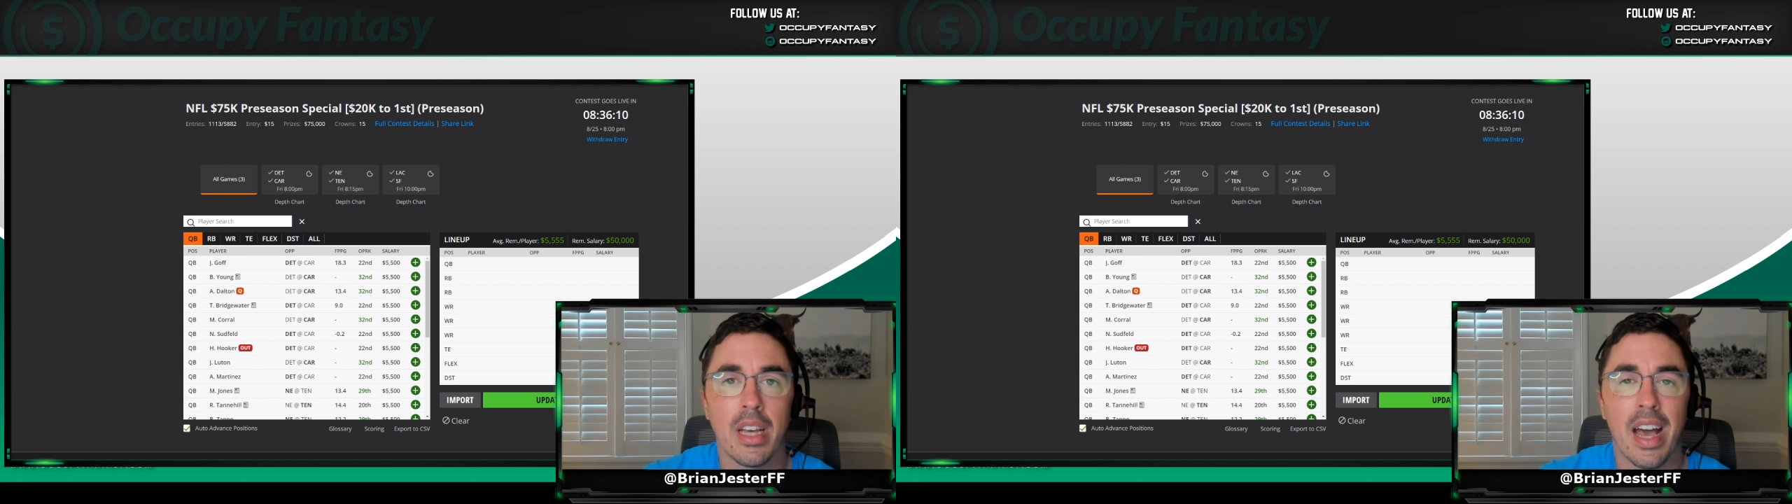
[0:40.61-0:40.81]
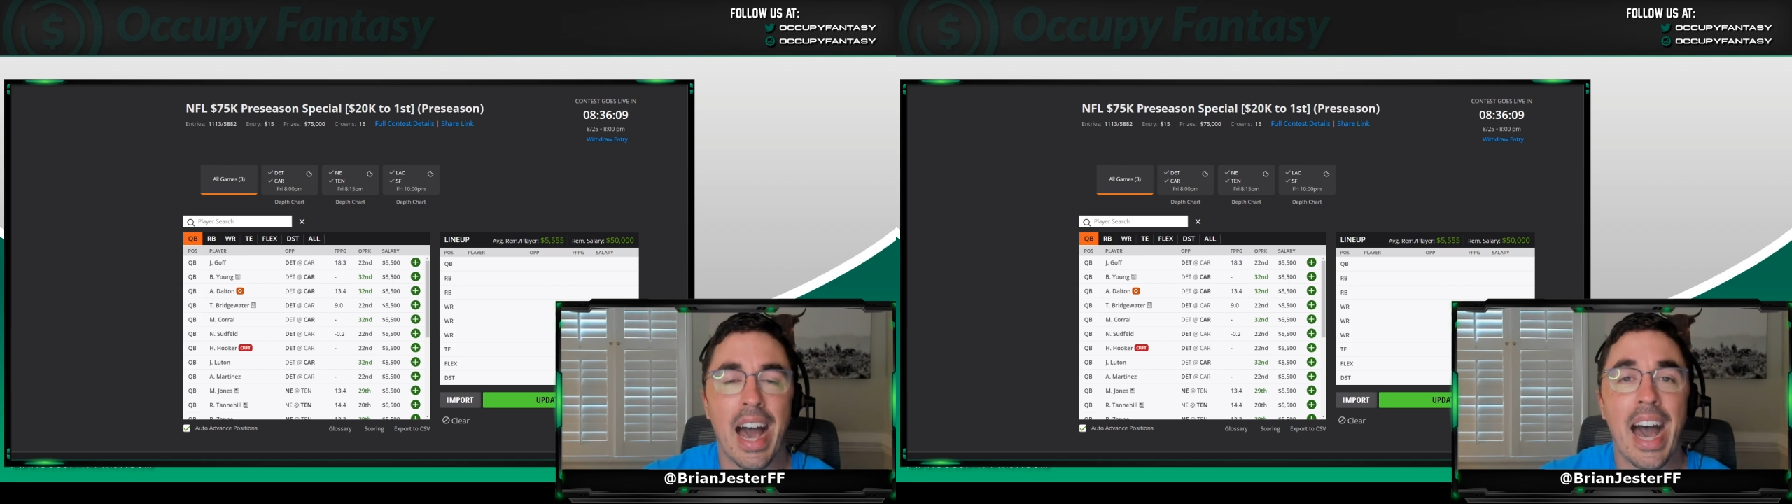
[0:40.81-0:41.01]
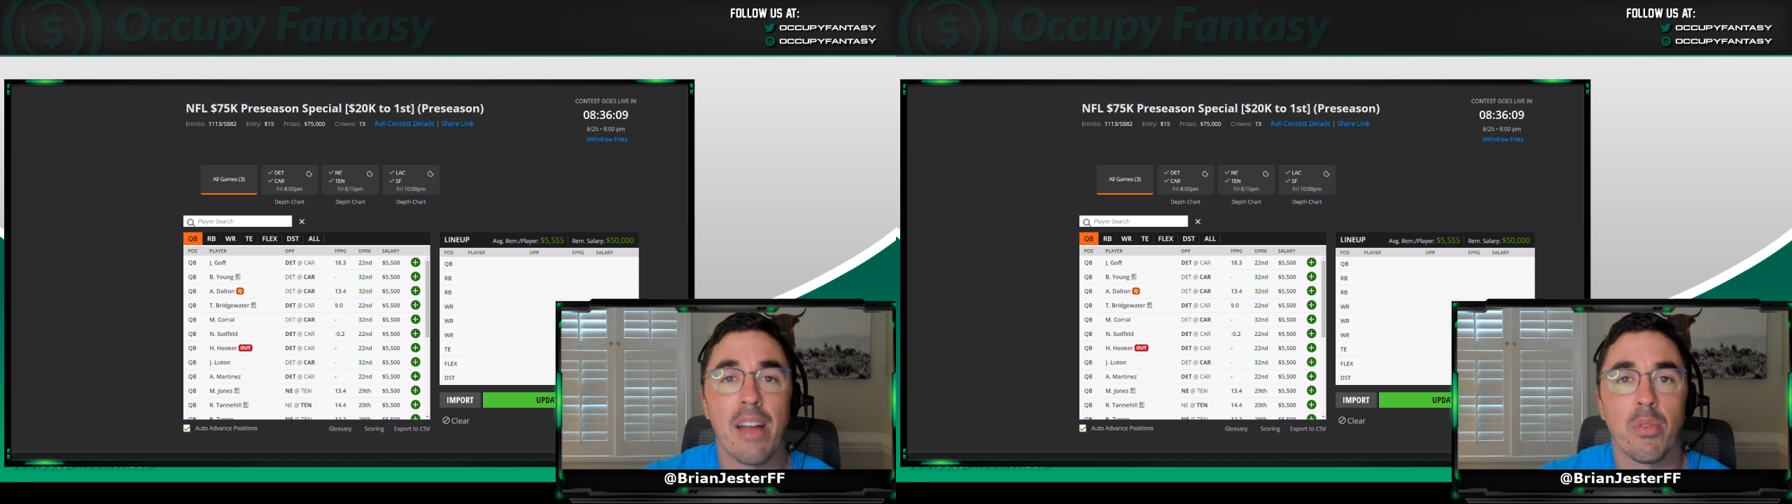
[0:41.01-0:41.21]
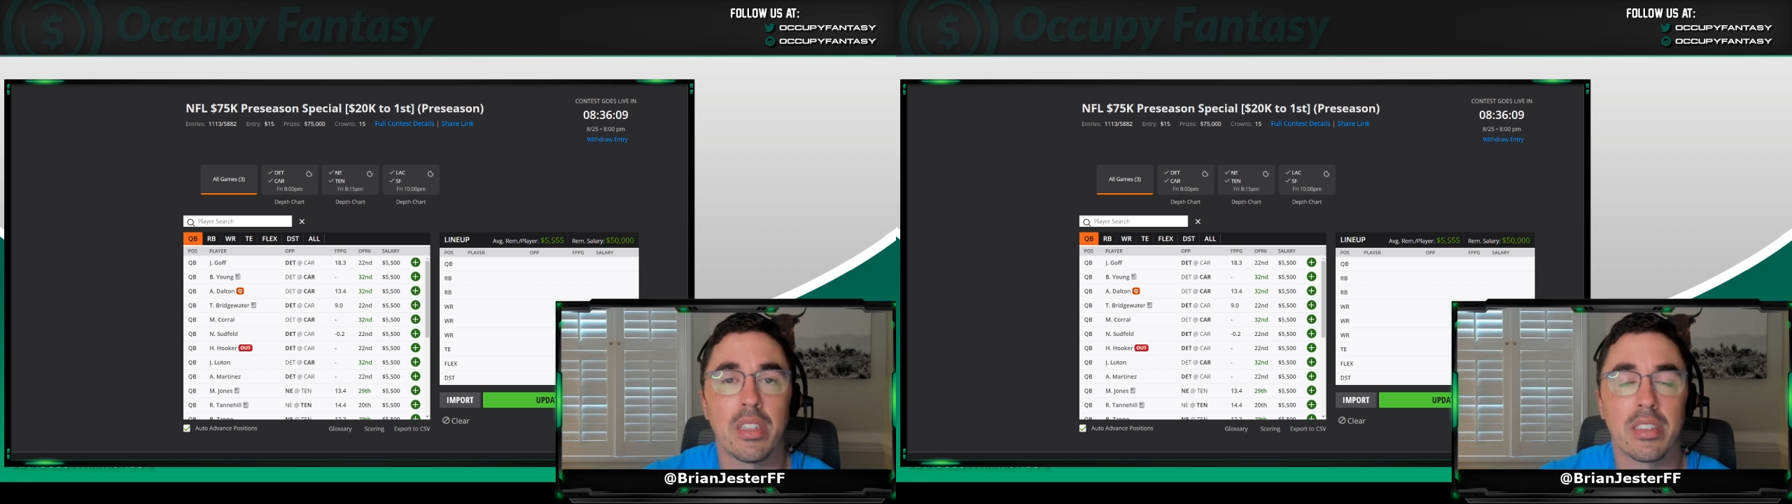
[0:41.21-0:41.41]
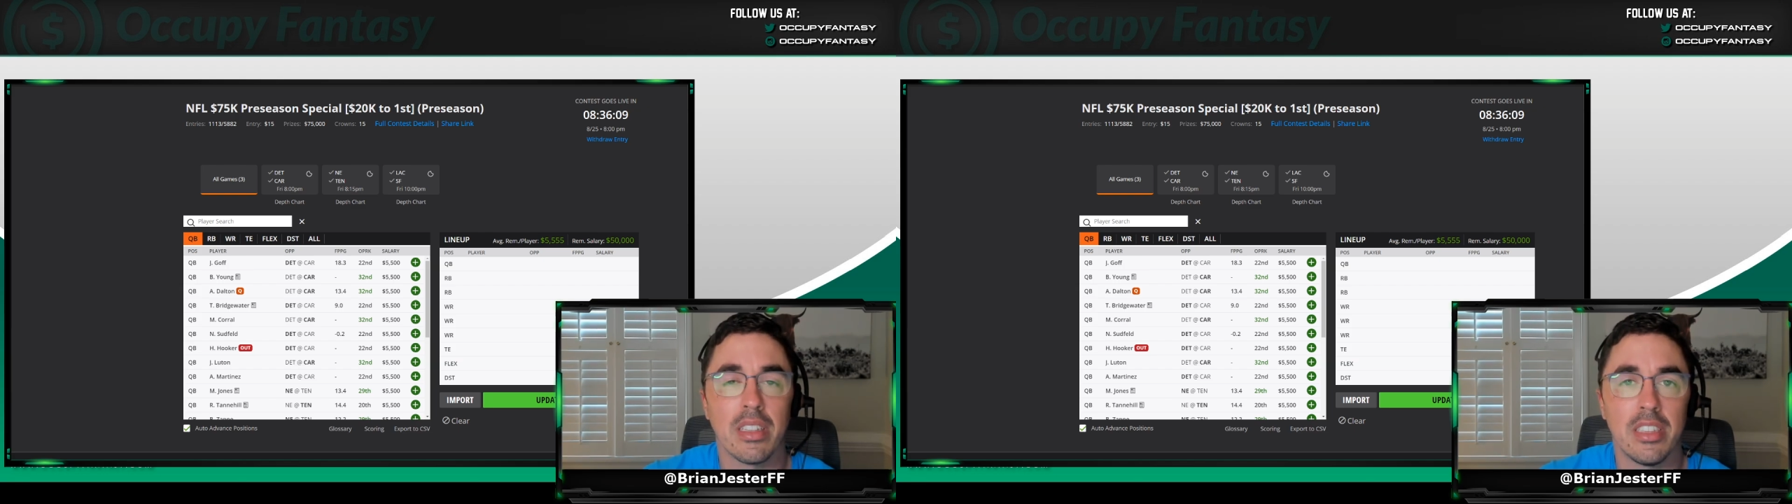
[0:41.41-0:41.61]
high
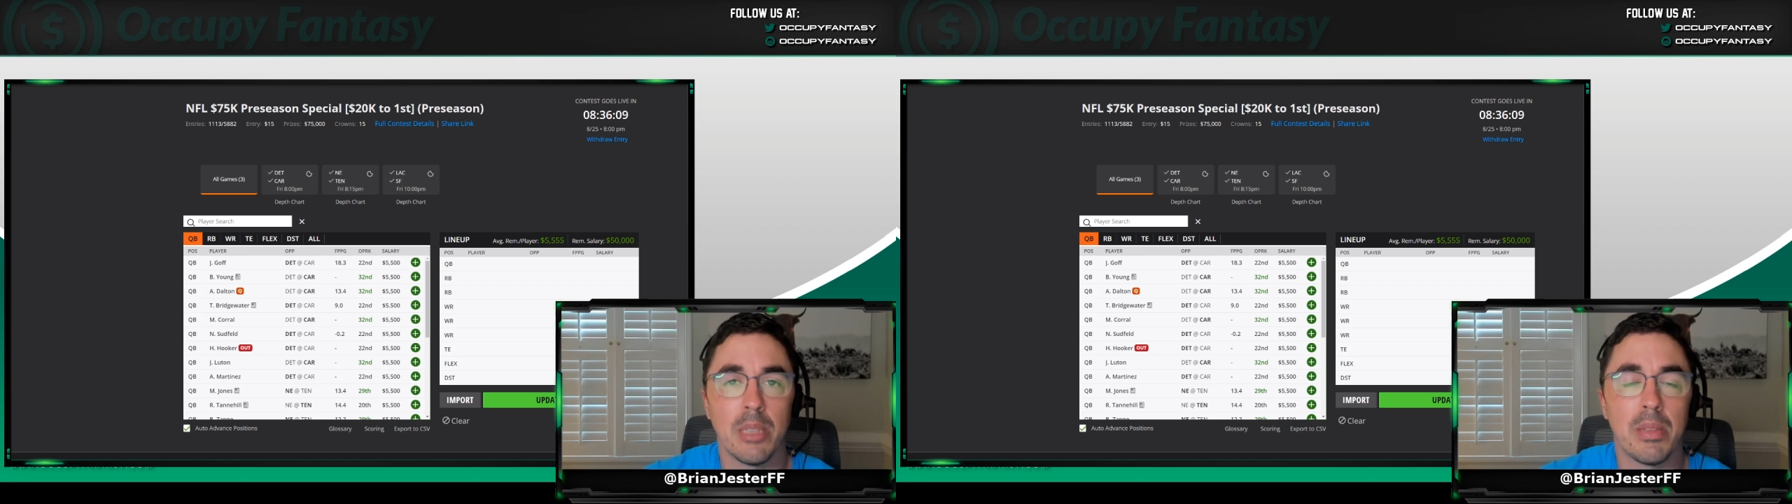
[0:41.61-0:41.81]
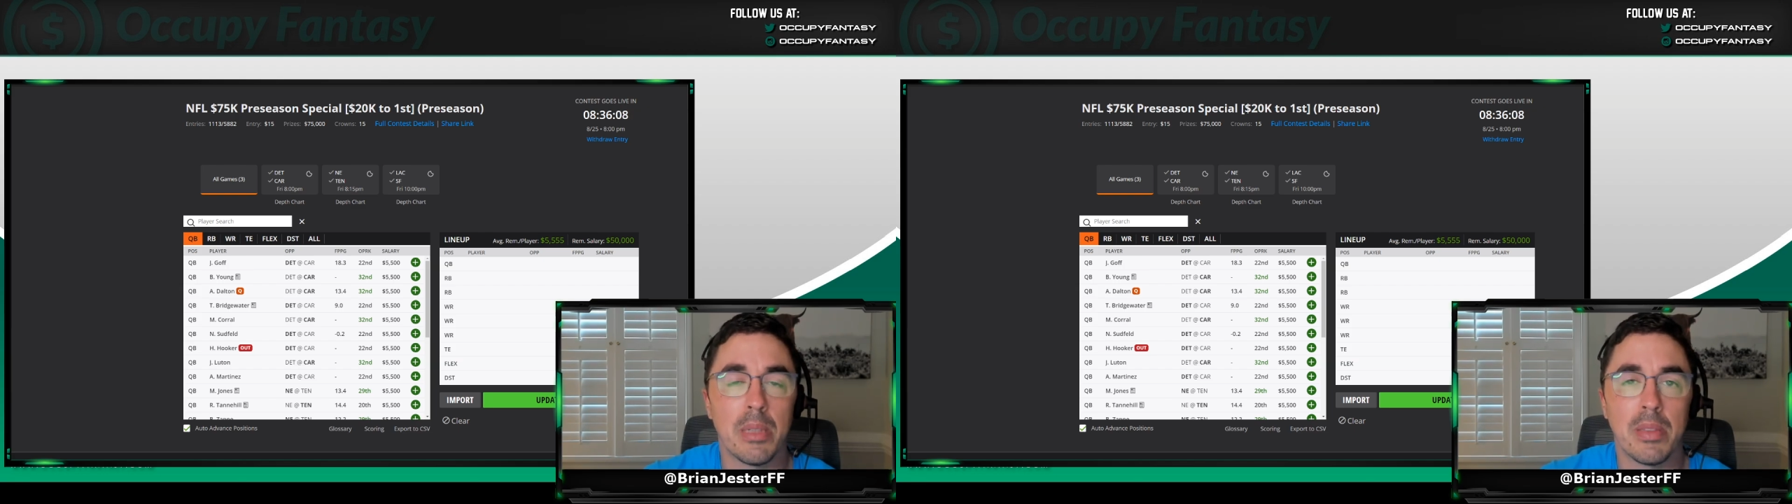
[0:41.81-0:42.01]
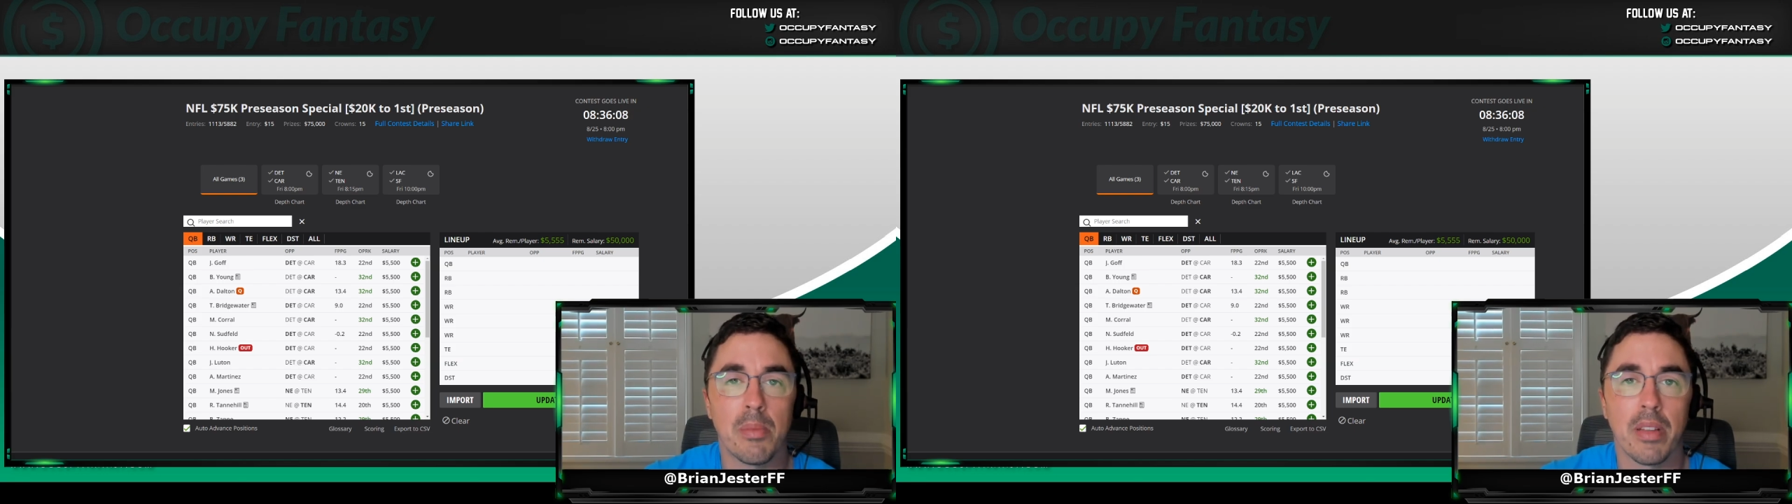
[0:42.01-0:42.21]
risk GPP